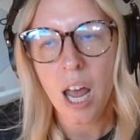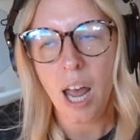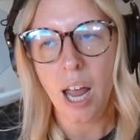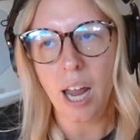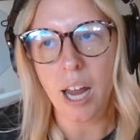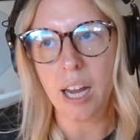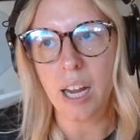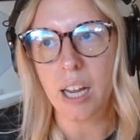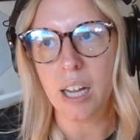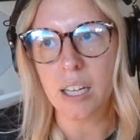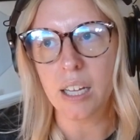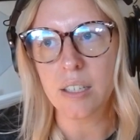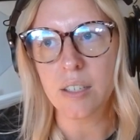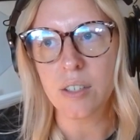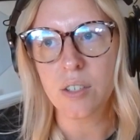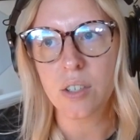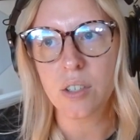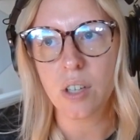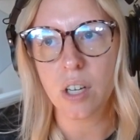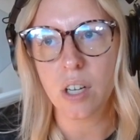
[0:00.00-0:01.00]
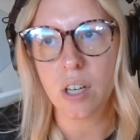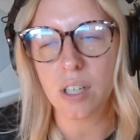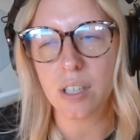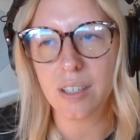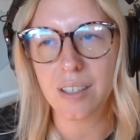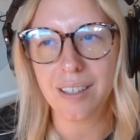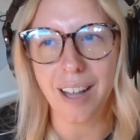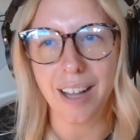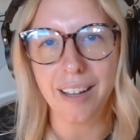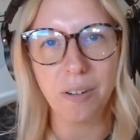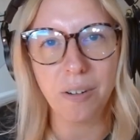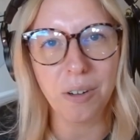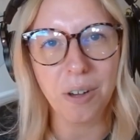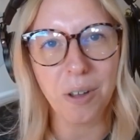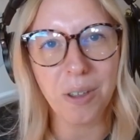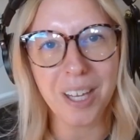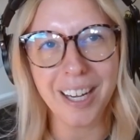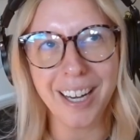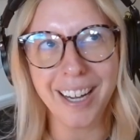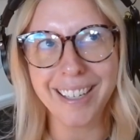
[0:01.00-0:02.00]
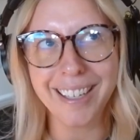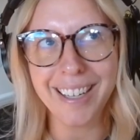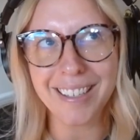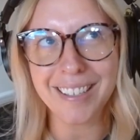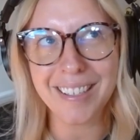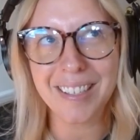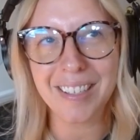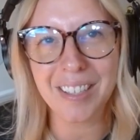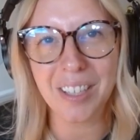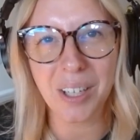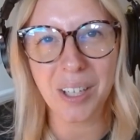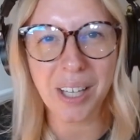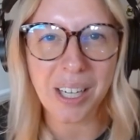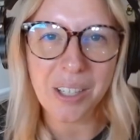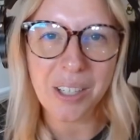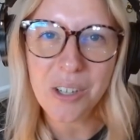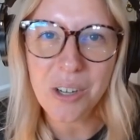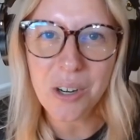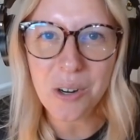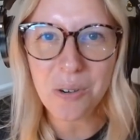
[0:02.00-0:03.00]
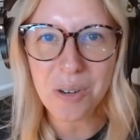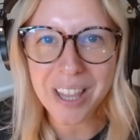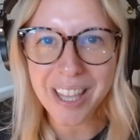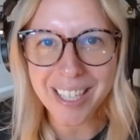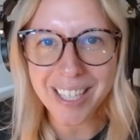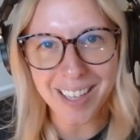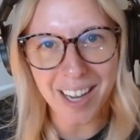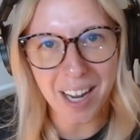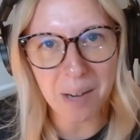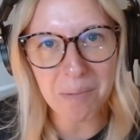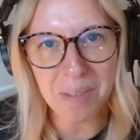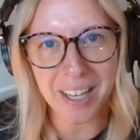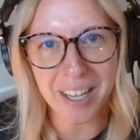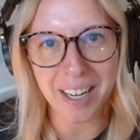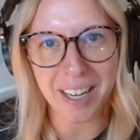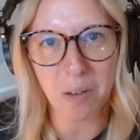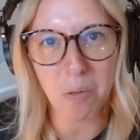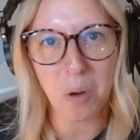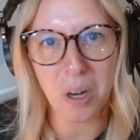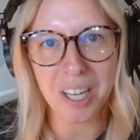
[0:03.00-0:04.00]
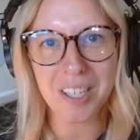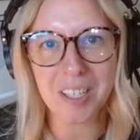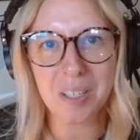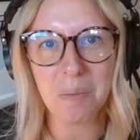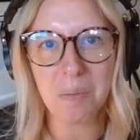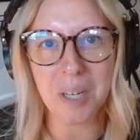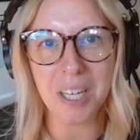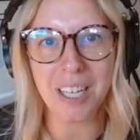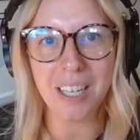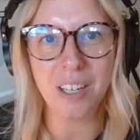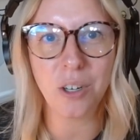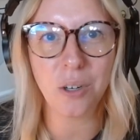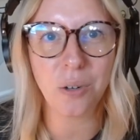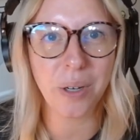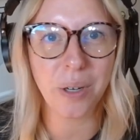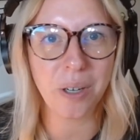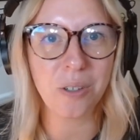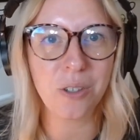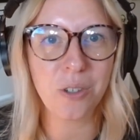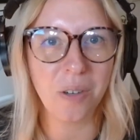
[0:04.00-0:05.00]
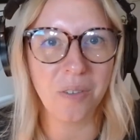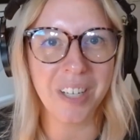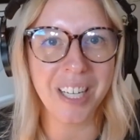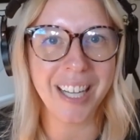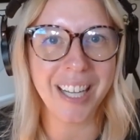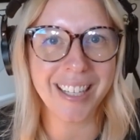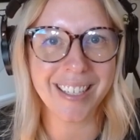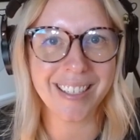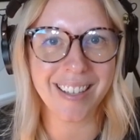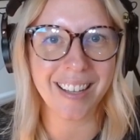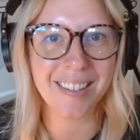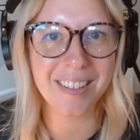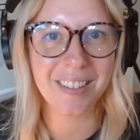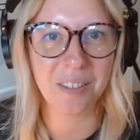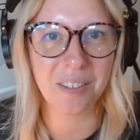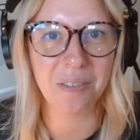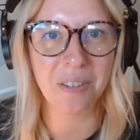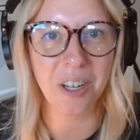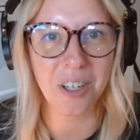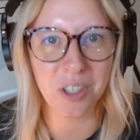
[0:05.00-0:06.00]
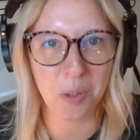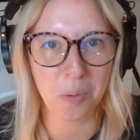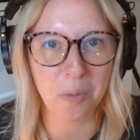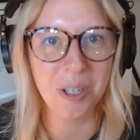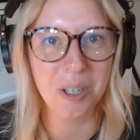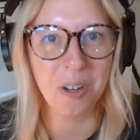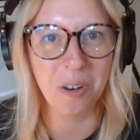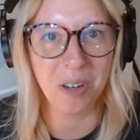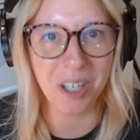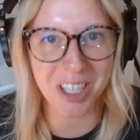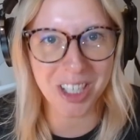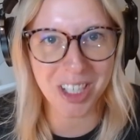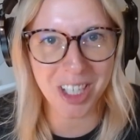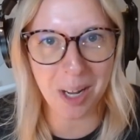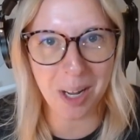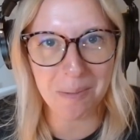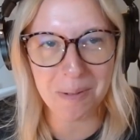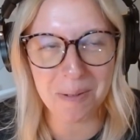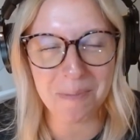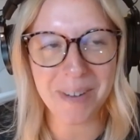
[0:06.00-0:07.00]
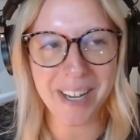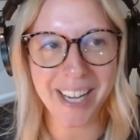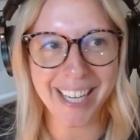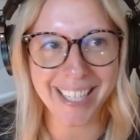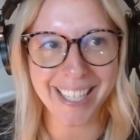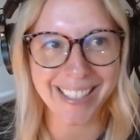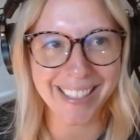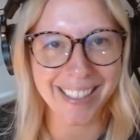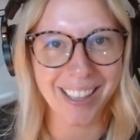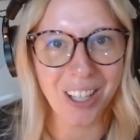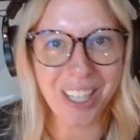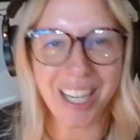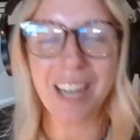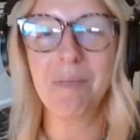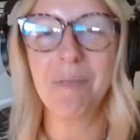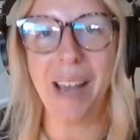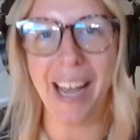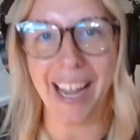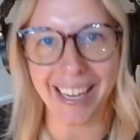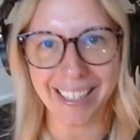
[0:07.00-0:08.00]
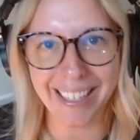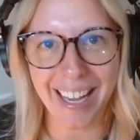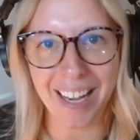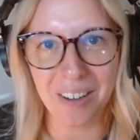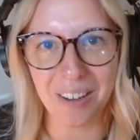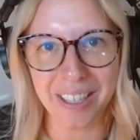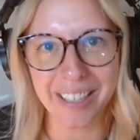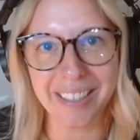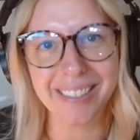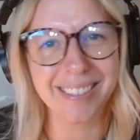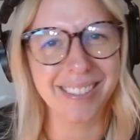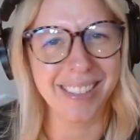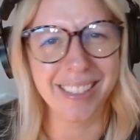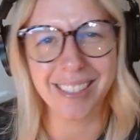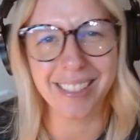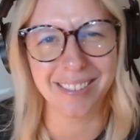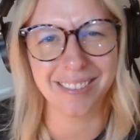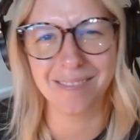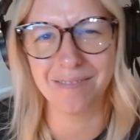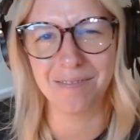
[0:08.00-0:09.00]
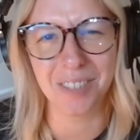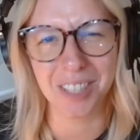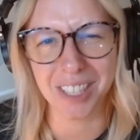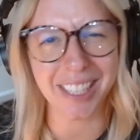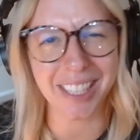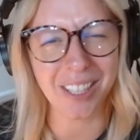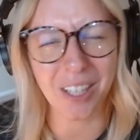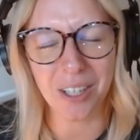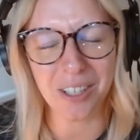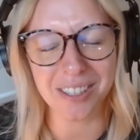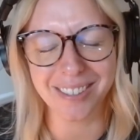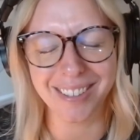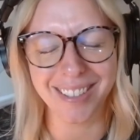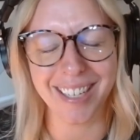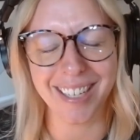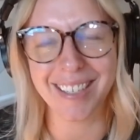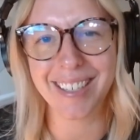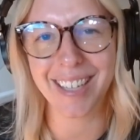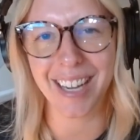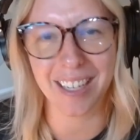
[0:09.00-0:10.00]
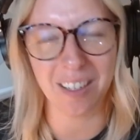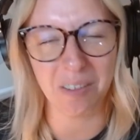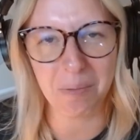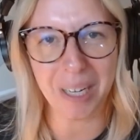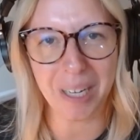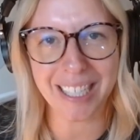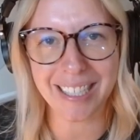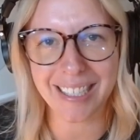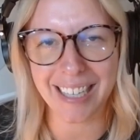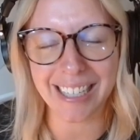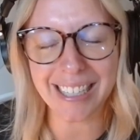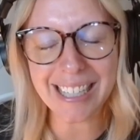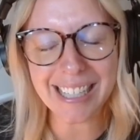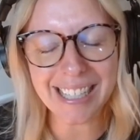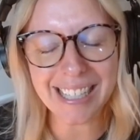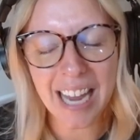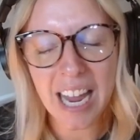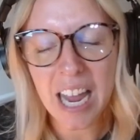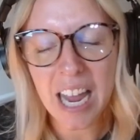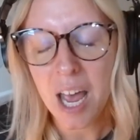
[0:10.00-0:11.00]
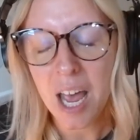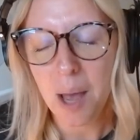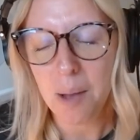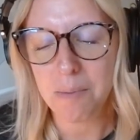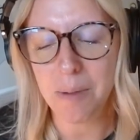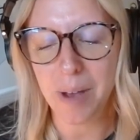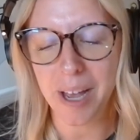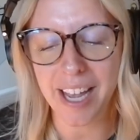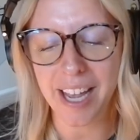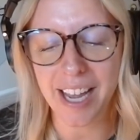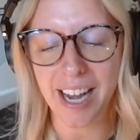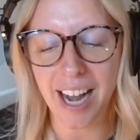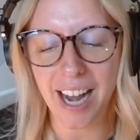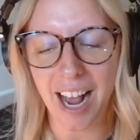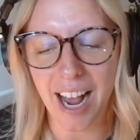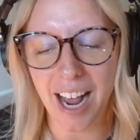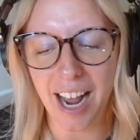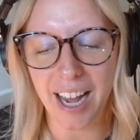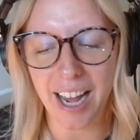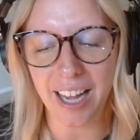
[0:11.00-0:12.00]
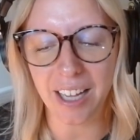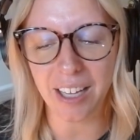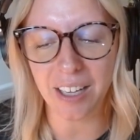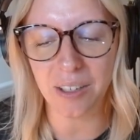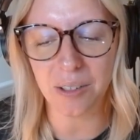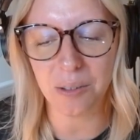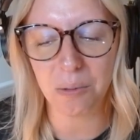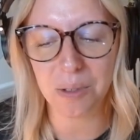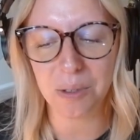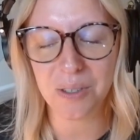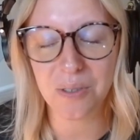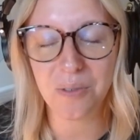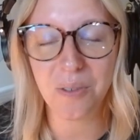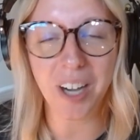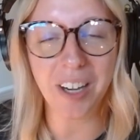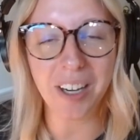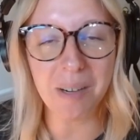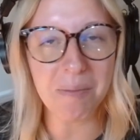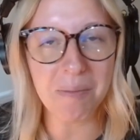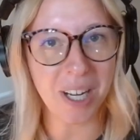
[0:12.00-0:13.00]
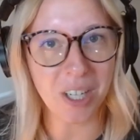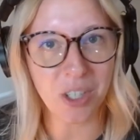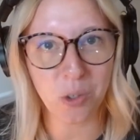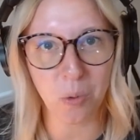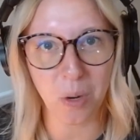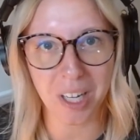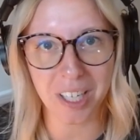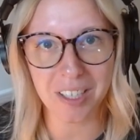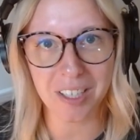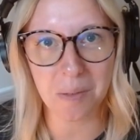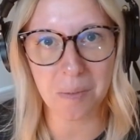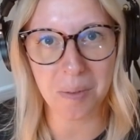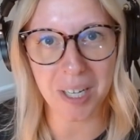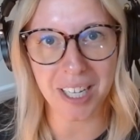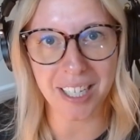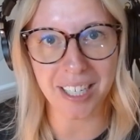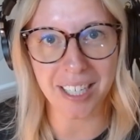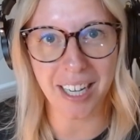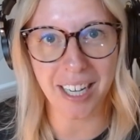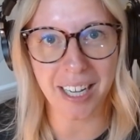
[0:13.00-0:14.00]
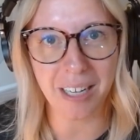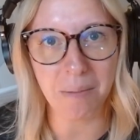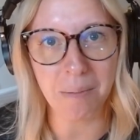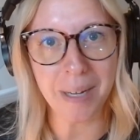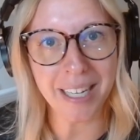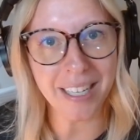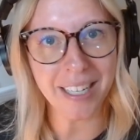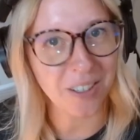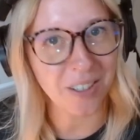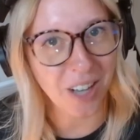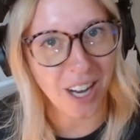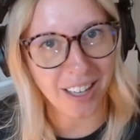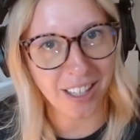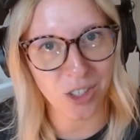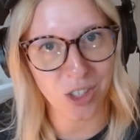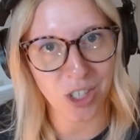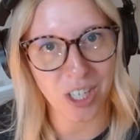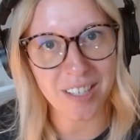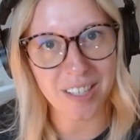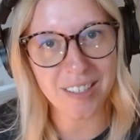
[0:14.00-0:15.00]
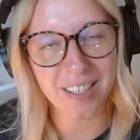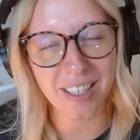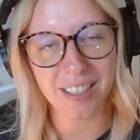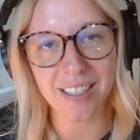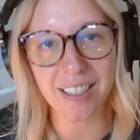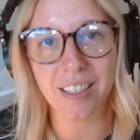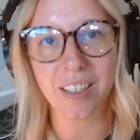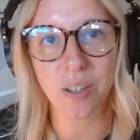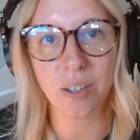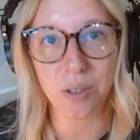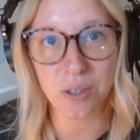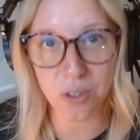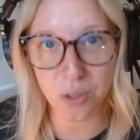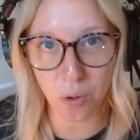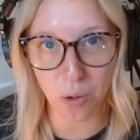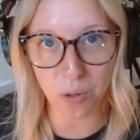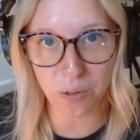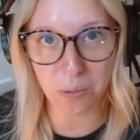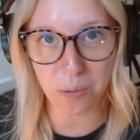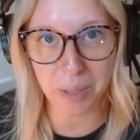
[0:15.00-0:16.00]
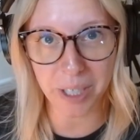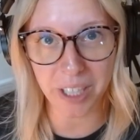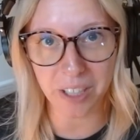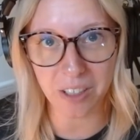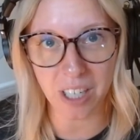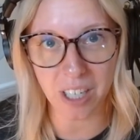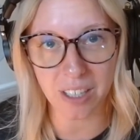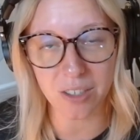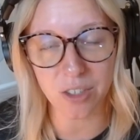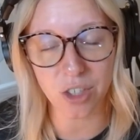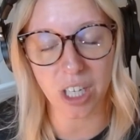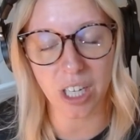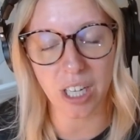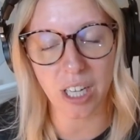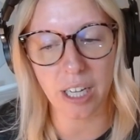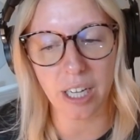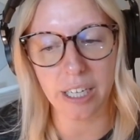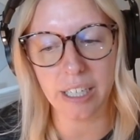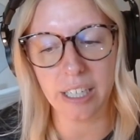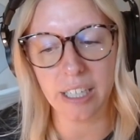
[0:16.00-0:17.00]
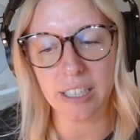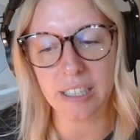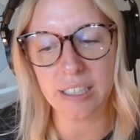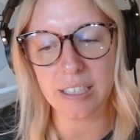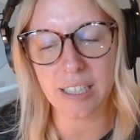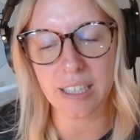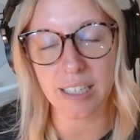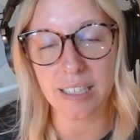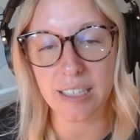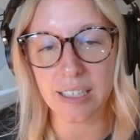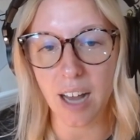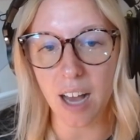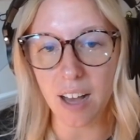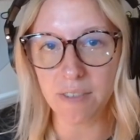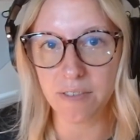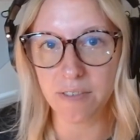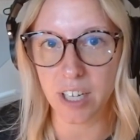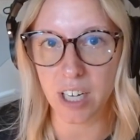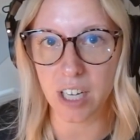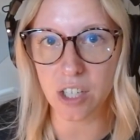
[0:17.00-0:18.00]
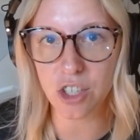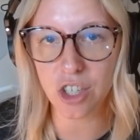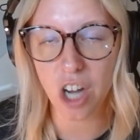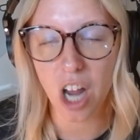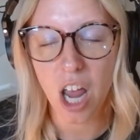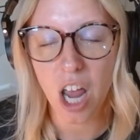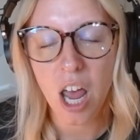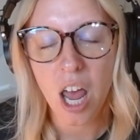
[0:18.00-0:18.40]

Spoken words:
And I don't know that I necessarily knew at the time that I wanted to be career driven in the sense of entrepreneurship, but looking back now, it really all does kind of make sense. But I was very much wanting to be a meteorologist. I did go to school for meteorology and I did not finish.